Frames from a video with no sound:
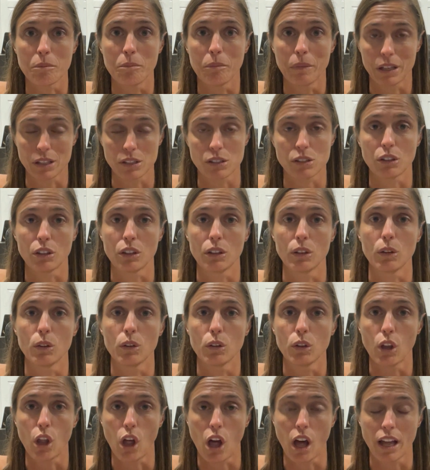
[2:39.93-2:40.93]
muscle
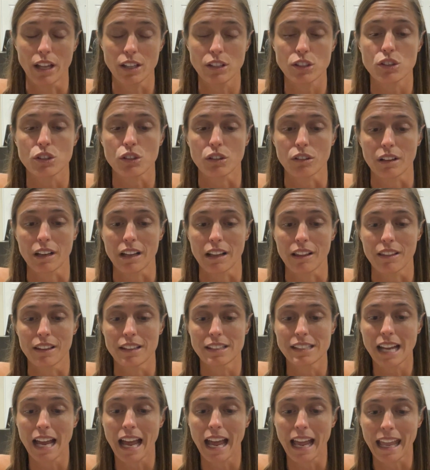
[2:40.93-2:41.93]
loss during the
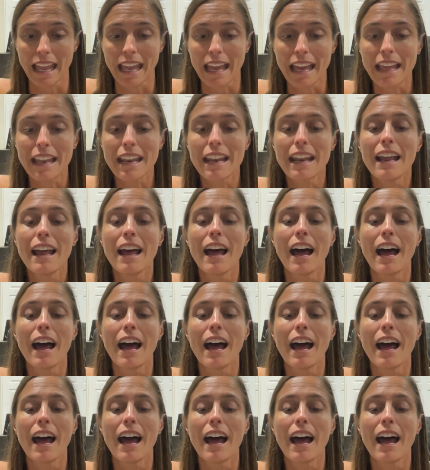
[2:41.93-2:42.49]
diet.